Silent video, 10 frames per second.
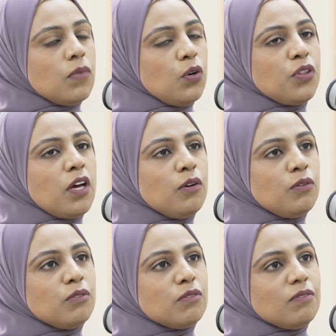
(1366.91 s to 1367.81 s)

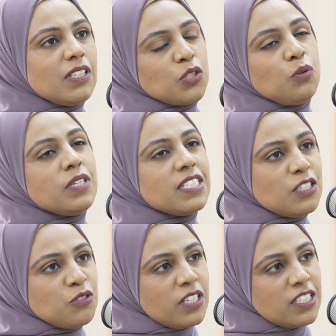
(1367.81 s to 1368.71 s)
Although it's always
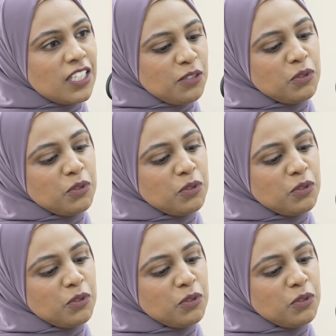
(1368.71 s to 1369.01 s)
interesting,